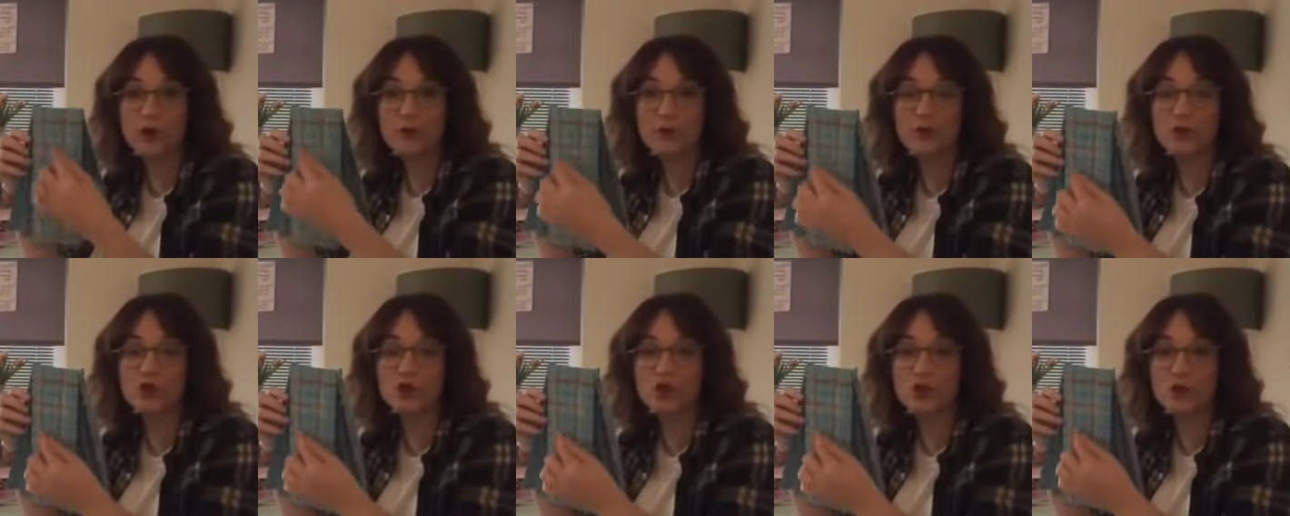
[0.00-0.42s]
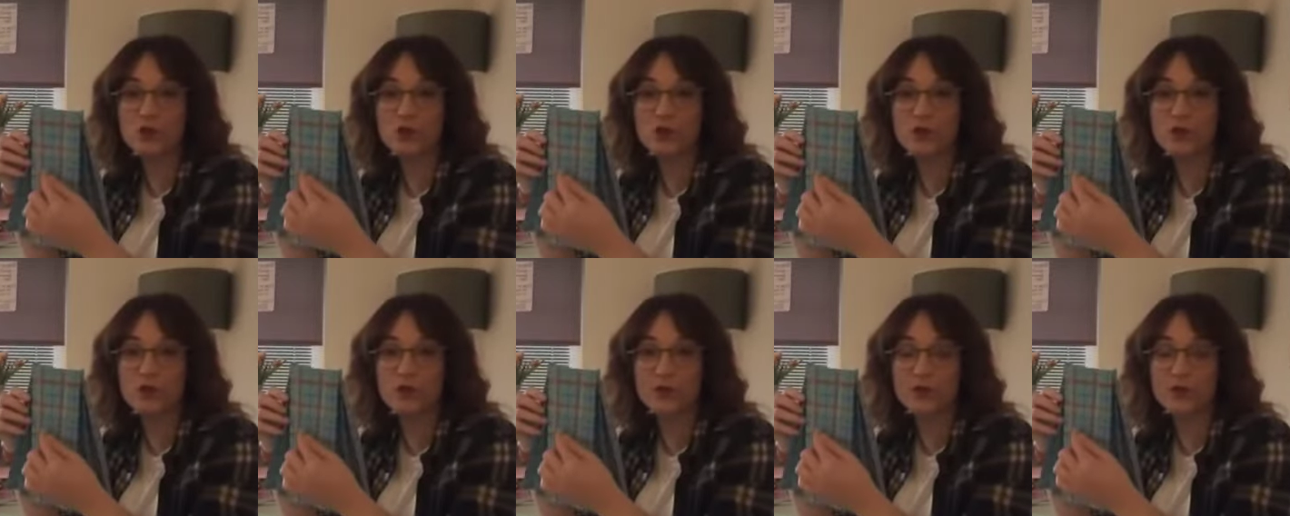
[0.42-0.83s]
which is going to
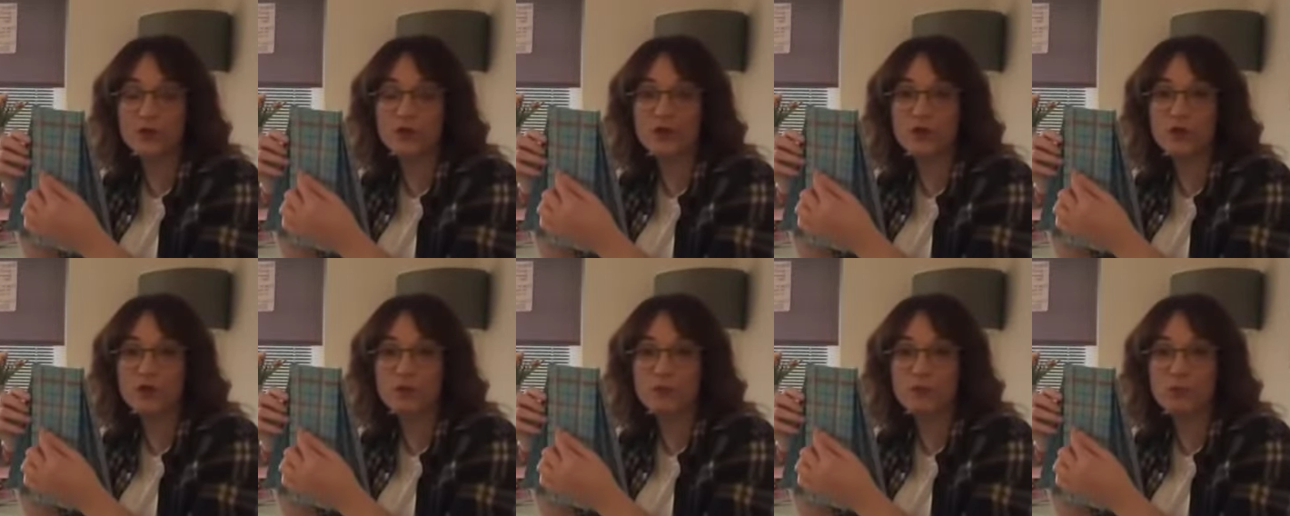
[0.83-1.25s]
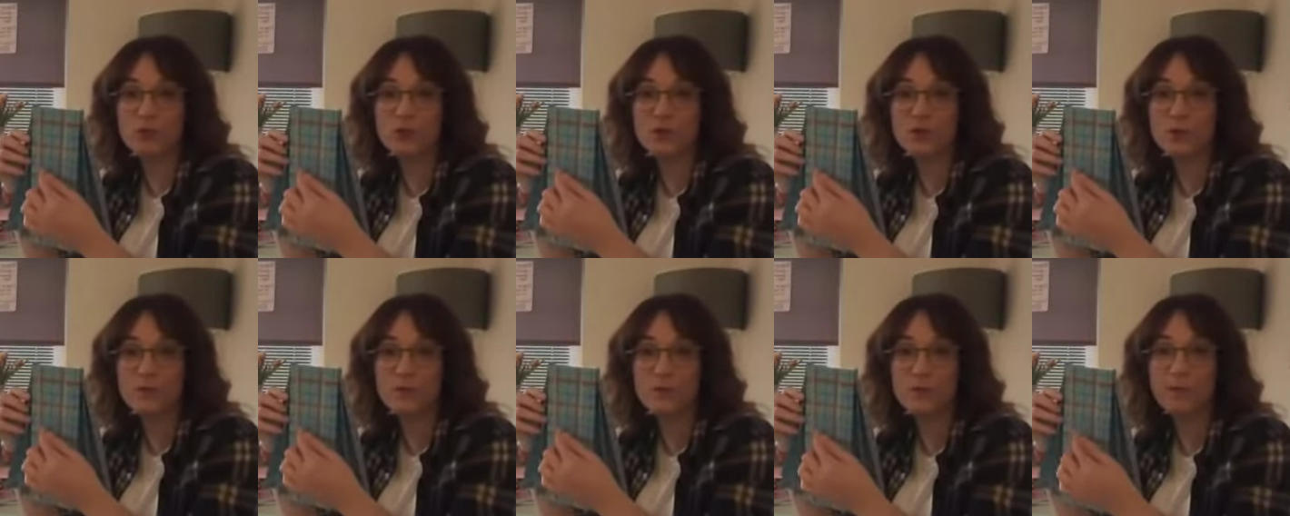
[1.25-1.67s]
go down here at the
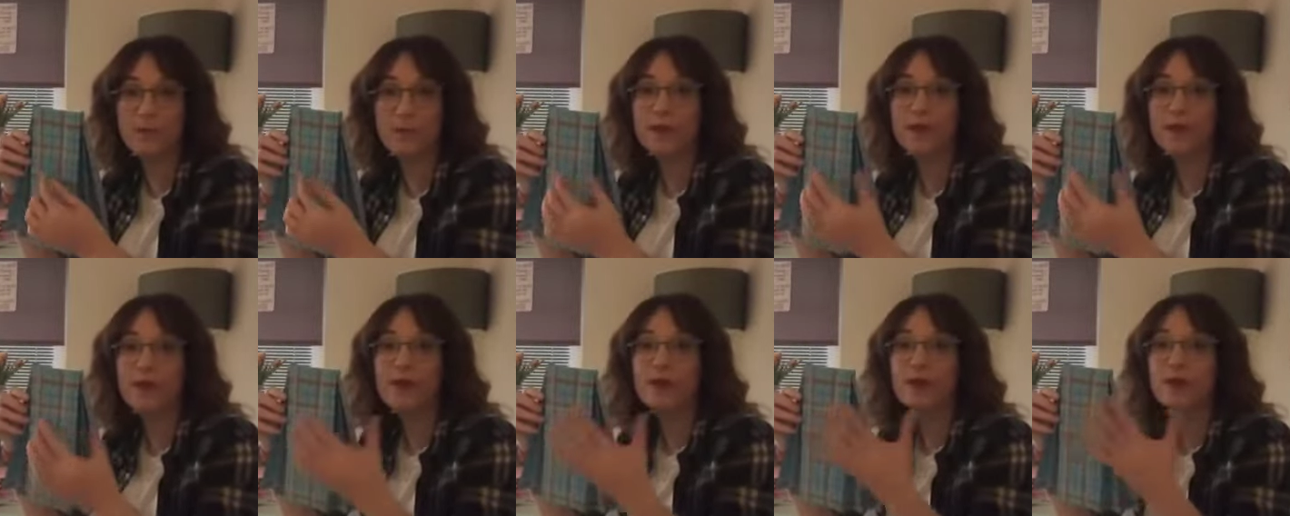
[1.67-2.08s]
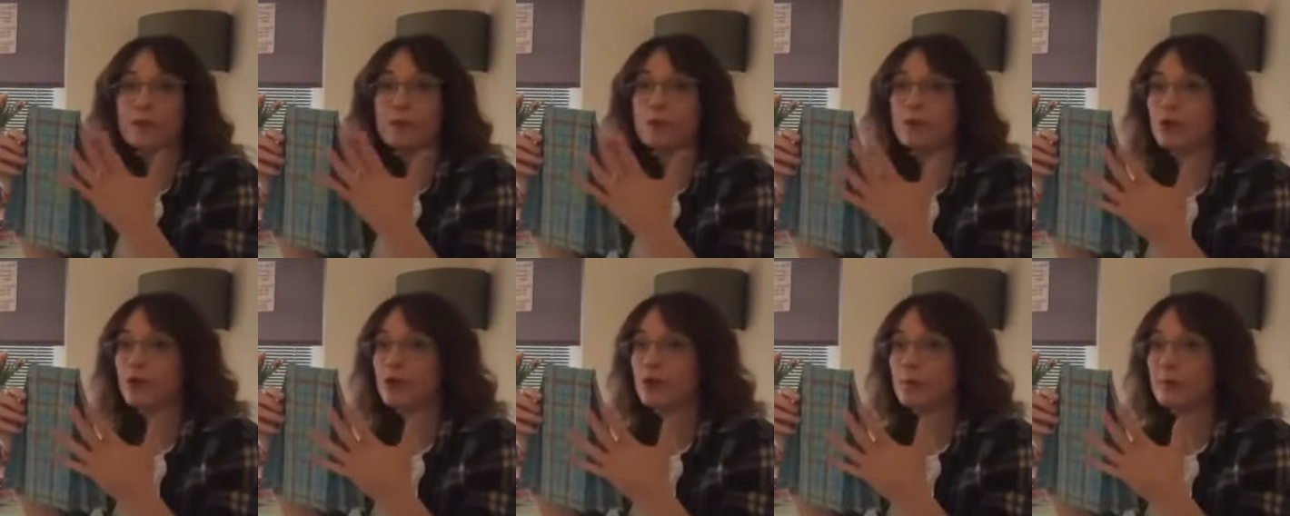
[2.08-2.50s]
bottom. We're
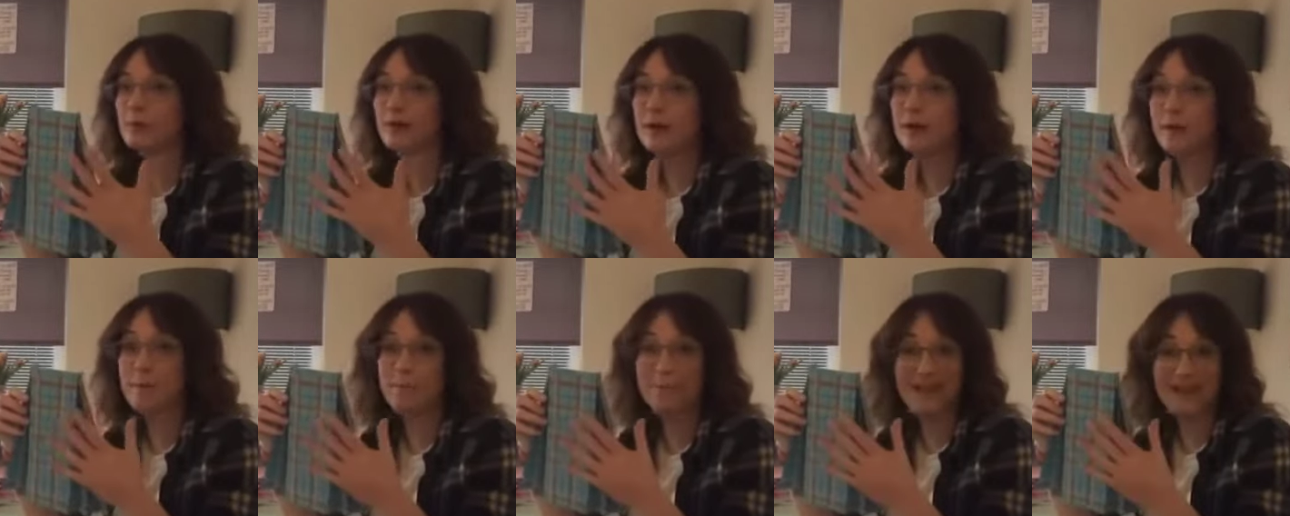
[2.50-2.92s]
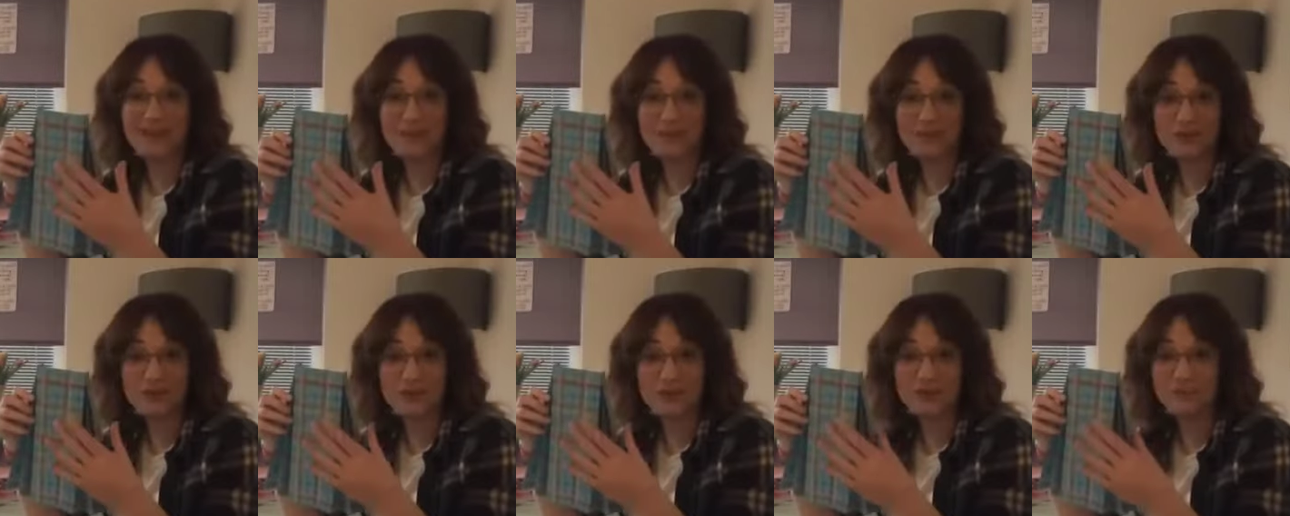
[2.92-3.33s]
going to make a
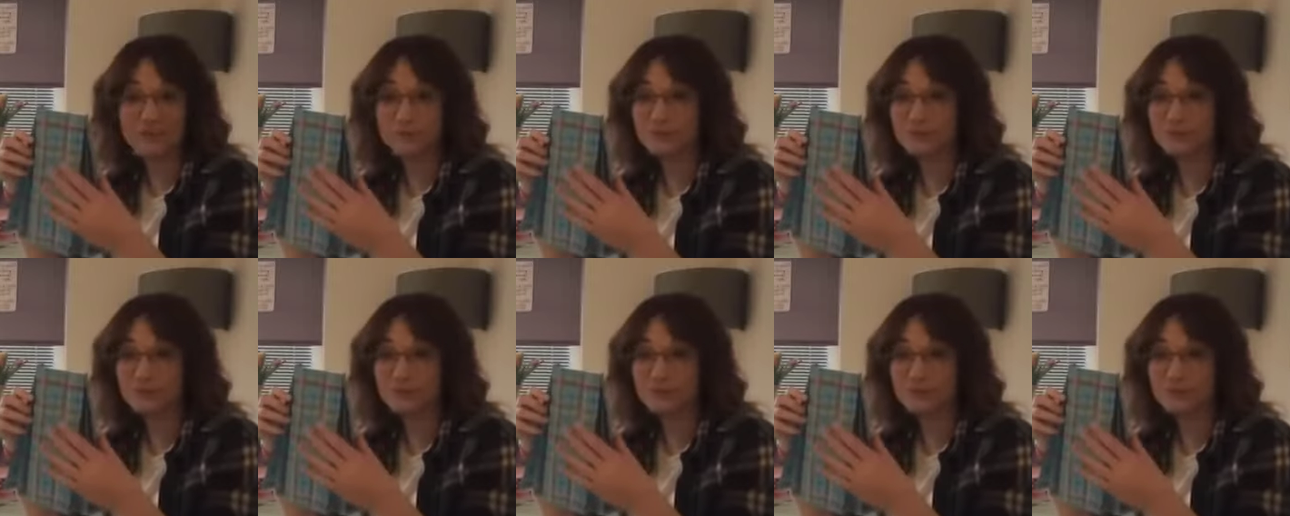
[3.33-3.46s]
belt.